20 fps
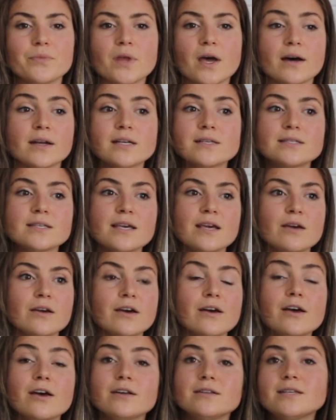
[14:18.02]

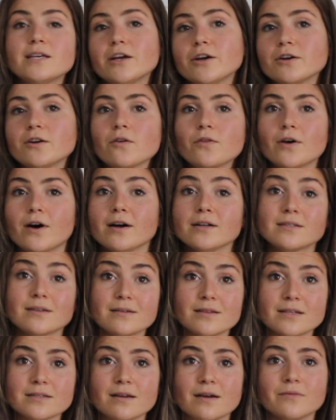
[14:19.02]
honestly, to hear your thoughts
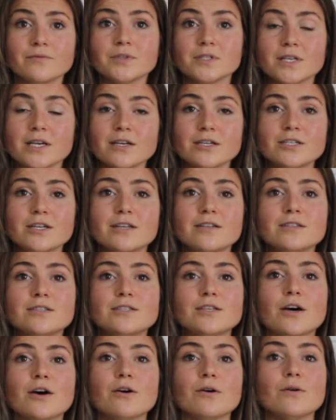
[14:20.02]
on this conversation.
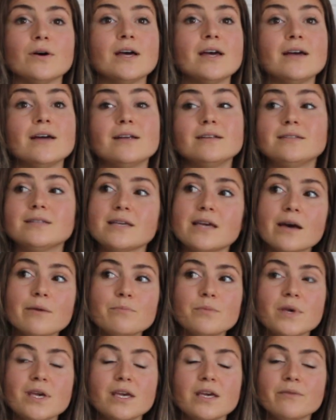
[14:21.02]
So
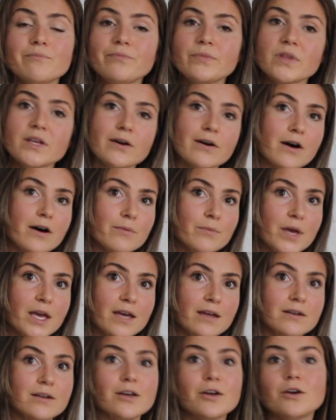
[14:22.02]
DM me,
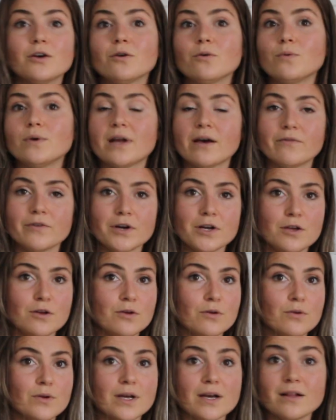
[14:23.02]
comment, whatever
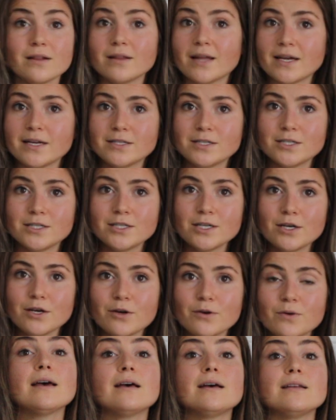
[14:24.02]
you'd like to
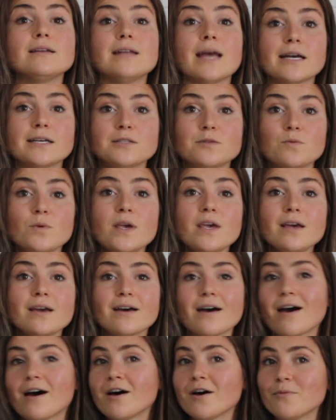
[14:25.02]
do. Next
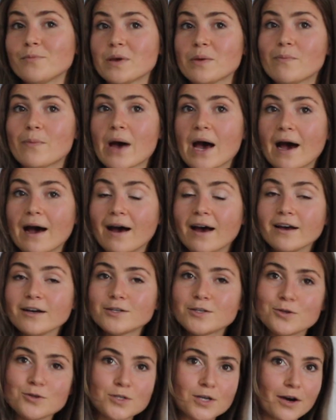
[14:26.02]
week, I'll be back
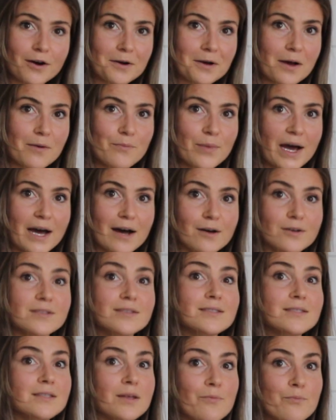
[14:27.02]
to talk about
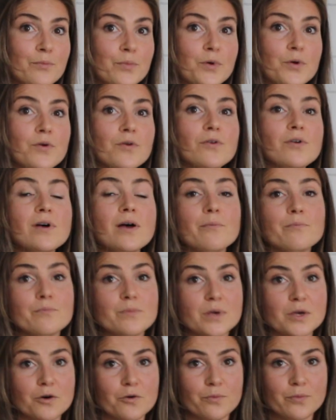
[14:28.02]
simple
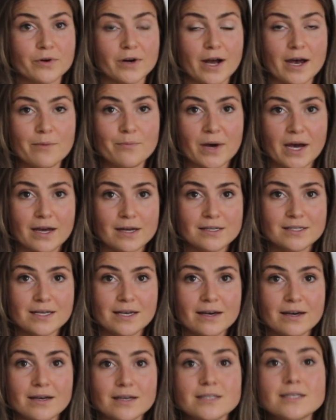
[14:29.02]
meal prep
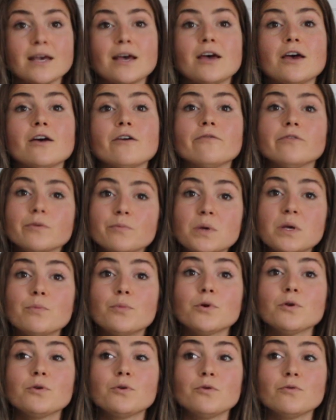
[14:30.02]
ideas for
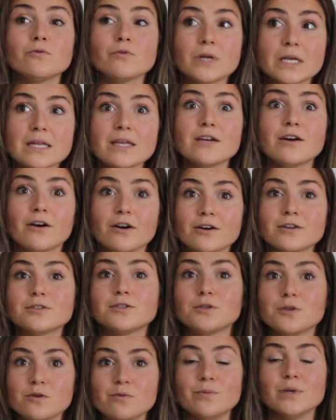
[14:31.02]
people who really are
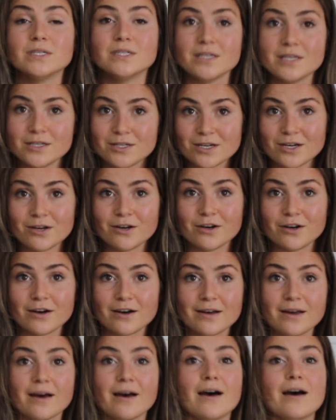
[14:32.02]
too busy to
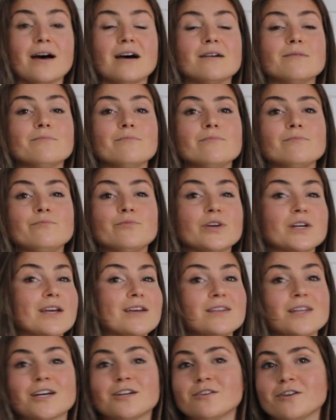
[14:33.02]
cook,
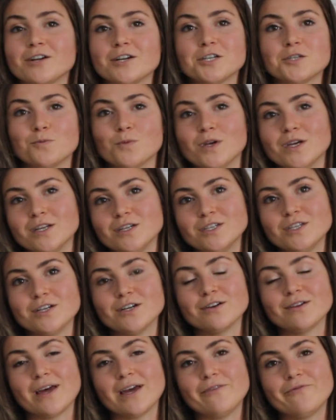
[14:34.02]
bringing that nourishment into
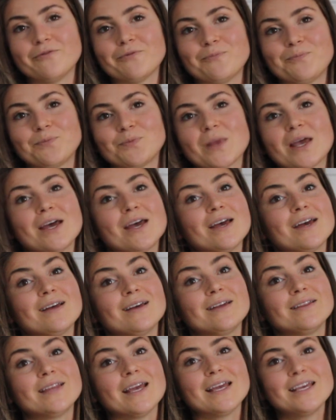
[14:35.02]
your life.
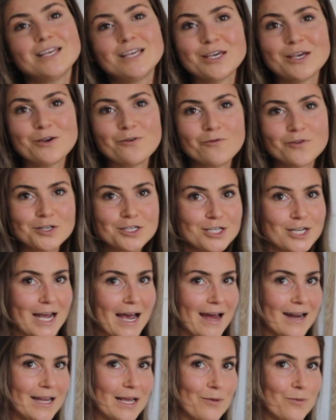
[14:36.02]
Thank you for
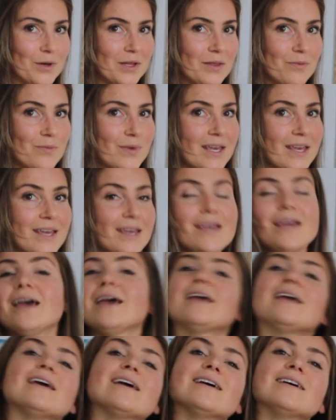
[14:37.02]
chatting with me,
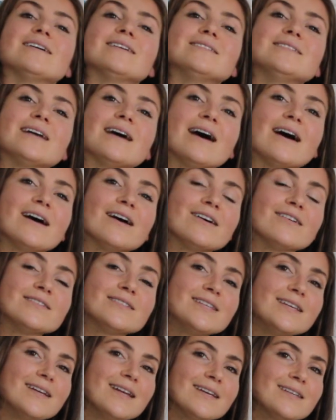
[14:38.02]
and I'll
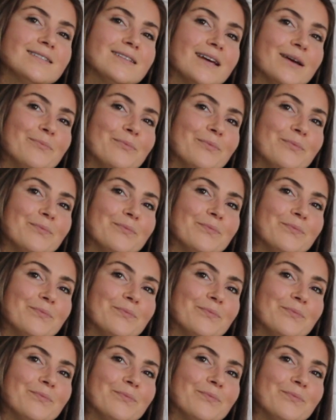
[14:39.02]
see you next time.